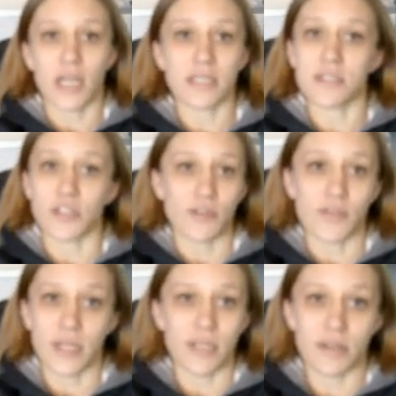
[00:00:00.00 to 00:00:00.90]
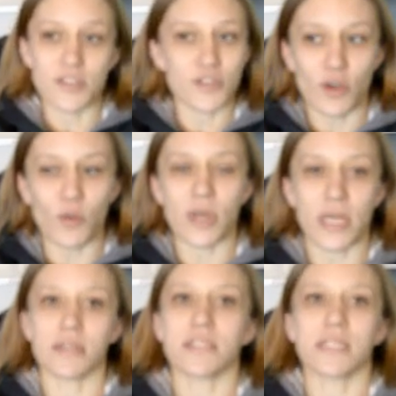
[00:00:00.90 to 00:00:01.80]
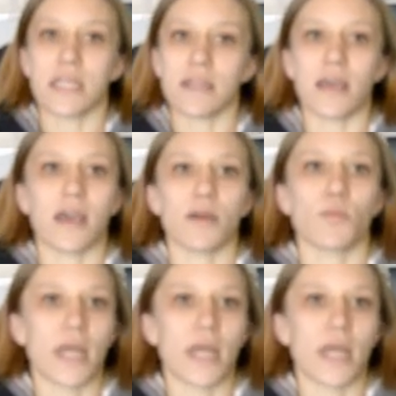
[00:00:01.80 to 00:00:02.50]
I deserve it. There's no one else in that